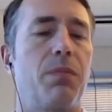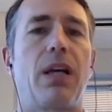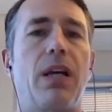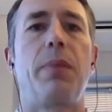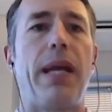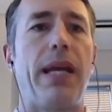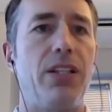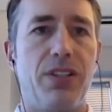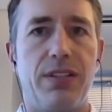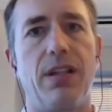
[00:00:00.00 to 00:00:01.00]
custom
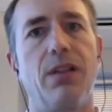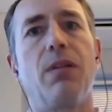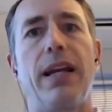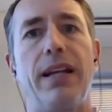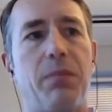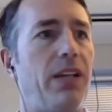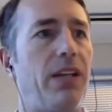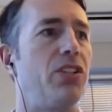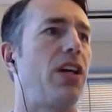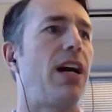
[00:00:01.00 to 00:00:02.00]
pages, landing
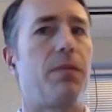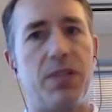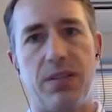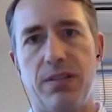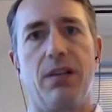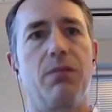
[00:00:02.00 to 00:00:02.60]
pages, jobs,